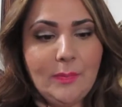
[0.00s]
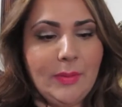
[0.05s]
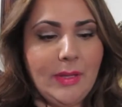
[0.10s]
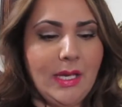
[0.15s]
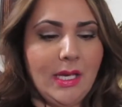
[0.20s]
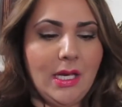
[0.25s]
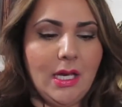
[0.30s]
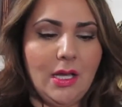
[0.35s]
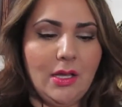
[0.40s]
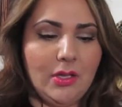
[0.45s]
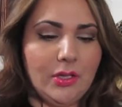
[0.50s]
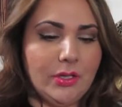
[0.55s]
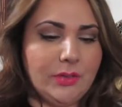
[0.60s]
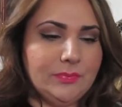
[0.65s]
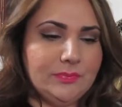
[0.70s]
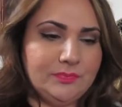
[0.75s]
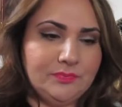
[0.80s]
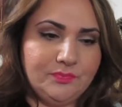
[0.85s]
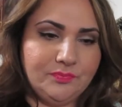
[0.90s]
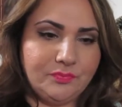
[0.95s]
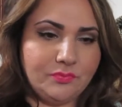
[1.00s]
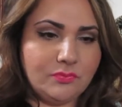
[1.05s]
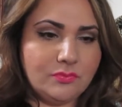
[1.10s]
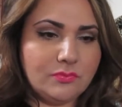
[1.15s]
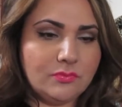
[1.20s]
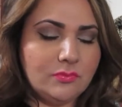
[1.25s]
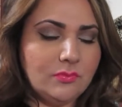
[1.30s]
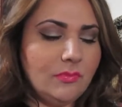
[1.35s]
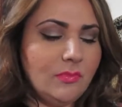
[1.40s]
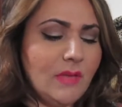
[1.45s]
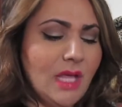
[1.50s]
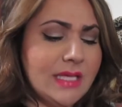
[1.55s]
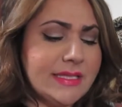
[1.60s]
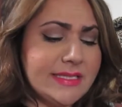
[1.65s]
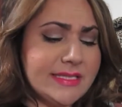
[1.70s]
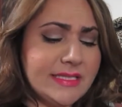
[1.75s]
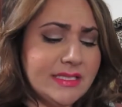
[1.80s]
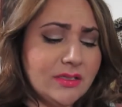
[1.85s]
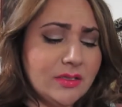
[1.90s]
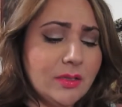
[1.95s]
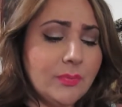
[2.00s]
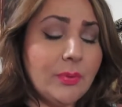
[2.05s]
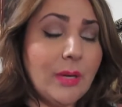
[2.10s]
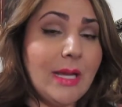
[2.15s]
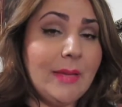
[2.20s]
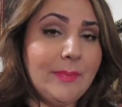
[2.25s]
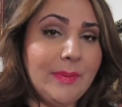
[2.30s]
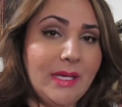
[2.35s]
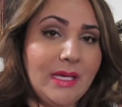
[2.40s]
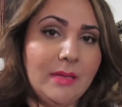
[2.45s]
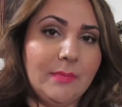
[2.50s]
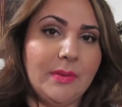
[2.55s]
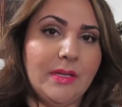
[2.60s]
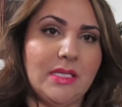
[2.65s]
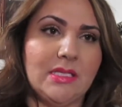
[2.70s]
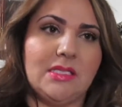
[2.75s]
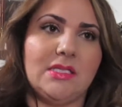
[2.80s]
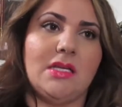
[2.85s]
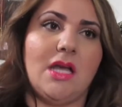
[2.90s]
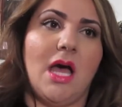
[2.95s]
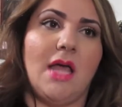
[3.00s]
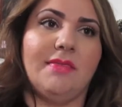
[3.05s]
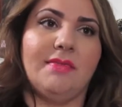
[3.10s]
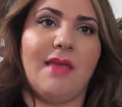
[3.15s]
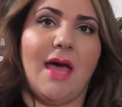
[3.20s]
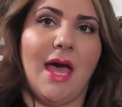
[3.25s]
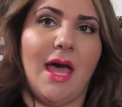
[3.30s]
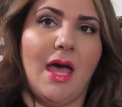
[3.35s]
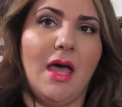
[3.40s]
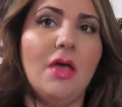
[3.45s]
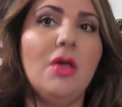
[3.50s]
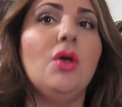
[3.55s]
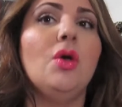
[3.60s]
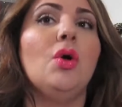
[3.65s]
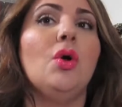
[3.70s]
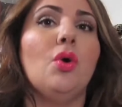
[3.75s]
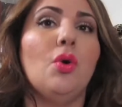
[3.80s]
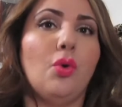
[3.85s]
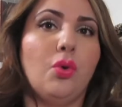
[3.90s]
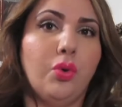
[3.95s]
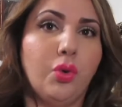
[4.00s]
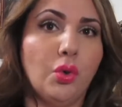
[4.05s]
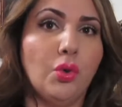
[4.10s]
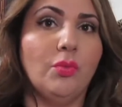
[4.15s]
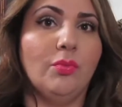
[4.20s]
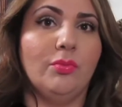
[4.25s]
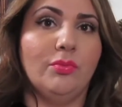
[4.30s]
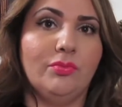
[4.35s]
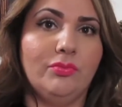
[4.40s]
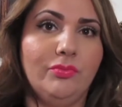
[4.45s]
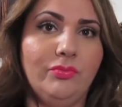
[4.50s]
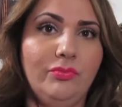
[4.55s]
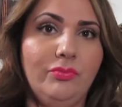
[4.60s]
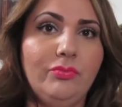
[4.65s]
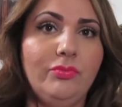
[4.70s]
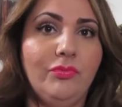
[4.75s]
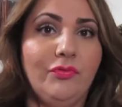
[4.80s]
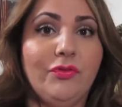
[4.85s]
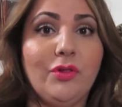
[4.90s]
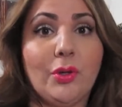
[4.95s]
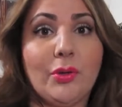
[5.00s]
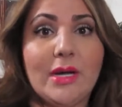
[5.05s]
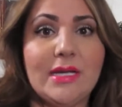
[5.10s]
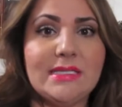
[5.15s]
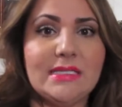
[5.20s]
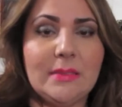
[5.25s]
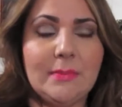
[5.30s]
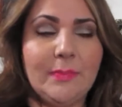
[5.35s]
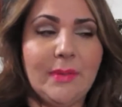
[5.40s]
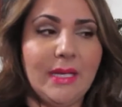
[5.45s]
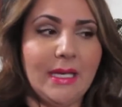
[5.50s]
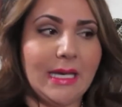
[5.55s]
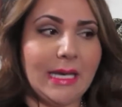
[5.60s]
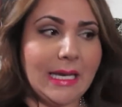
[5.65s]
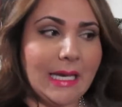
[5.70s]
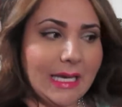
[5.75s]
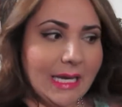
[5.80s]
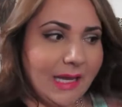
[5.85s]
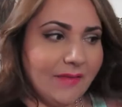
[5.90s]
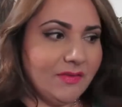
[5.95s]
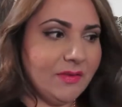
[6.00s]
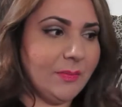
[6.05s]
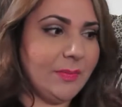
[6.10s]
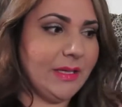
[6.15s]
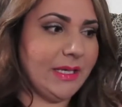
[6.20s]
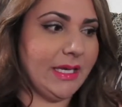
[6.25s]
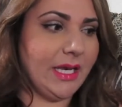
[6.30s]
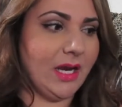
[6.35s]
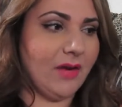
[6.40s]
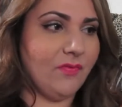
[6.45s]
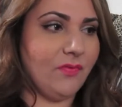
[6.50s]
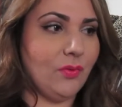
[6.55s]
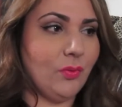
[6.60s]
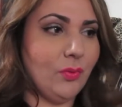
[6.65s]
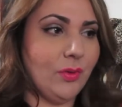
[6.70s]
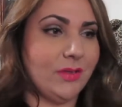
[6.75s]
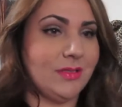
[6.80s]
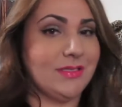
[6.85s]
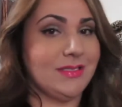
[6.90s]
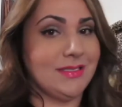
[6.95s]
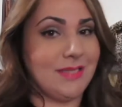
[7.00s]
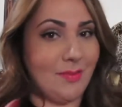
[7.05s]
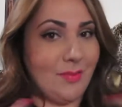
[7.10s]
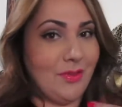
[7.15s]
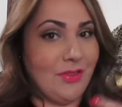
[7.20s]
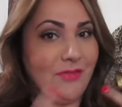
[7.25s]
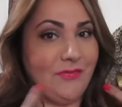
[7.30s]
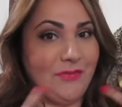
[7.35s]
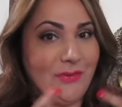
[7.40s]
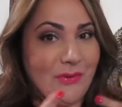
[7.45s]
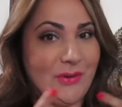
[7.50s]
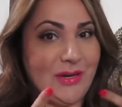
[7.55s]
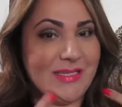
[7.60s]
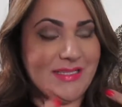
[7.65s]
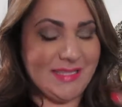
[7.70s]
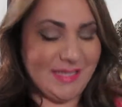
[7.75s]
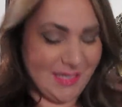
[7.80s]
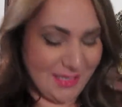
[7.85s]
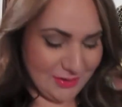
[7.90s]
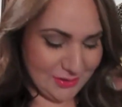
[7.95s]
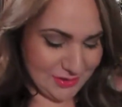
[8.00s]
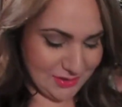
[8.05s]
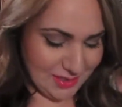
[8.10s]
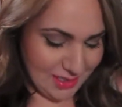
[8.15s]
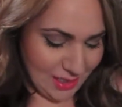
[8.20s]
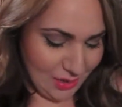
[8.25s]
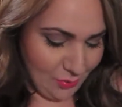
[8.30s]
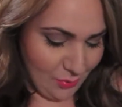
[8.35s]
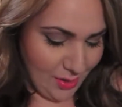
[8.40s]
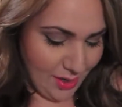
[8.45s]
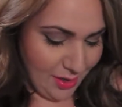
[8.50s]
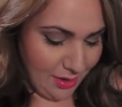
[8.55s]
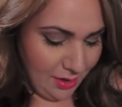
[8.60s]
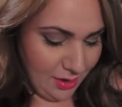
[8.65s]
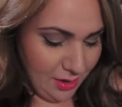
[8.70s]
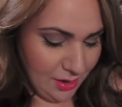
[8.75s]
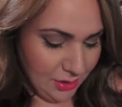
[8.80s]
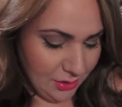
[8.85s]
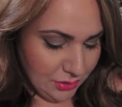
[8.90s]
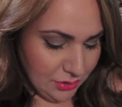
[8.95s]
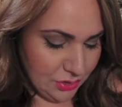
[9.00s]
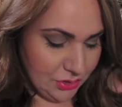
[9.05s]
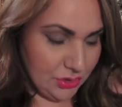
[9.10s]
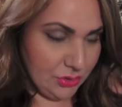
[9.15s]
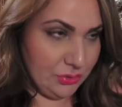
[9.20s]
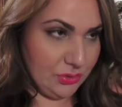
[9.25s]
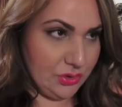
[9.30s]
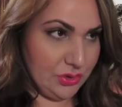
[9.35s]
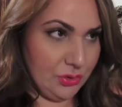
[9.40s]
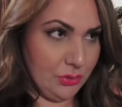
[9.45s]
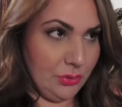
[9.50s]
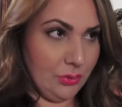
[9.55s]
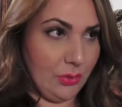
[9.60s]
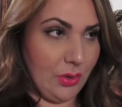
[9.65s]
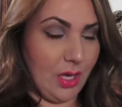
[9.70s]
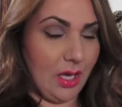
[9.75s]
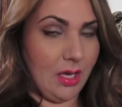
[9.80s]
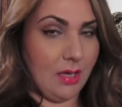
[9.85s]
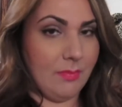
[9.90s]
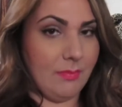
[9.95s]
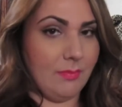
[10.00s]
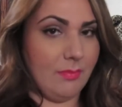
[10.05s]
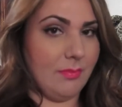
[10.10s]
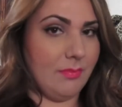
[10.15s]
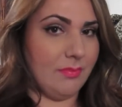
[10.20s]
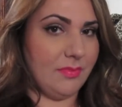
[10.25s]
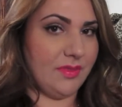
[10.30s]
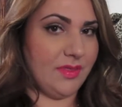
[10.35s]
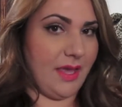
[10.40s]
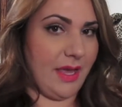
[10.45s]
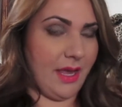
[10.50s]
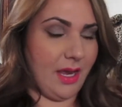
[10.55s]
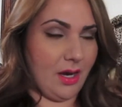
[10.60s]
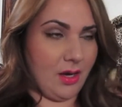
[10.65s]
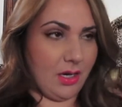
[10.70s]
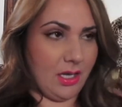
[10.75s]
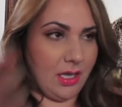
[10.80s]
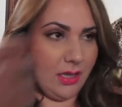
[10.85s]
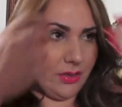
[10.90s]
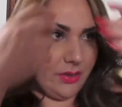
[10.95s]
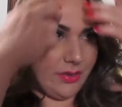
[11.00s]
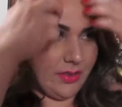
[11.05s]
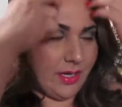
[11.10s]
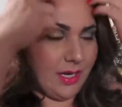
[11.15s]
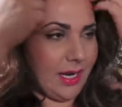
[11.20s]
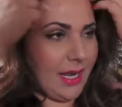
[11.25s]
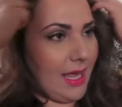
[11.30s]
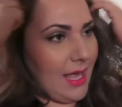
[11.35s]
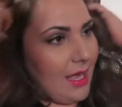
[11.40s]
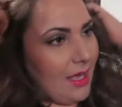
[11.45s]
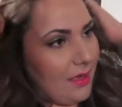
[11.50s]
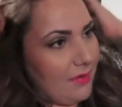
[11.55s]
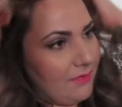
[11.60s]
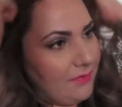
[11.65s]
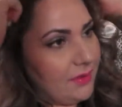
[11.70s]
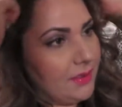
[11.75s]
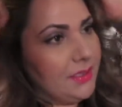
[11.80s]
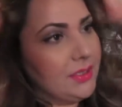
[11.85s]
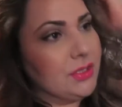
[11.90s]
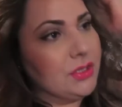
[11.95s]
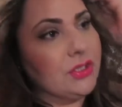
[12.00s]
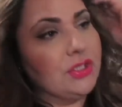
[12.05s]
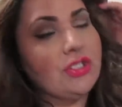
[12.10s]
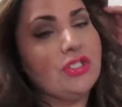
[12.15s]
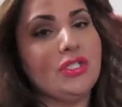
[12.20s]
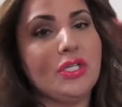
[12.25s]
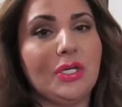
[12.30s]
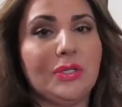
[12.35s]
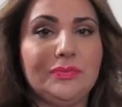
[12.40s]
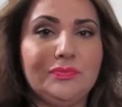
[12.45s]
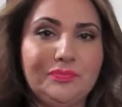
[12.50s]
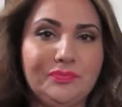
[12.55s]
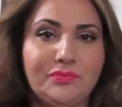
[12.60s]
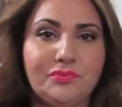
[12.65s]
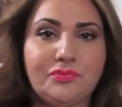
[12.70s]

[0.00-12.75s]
pink color. It's still a bright pink, but it's not that fluorescent pink. I kind of have to be careful with some of the fluorescent colors that I wear due to the hair color that I have. So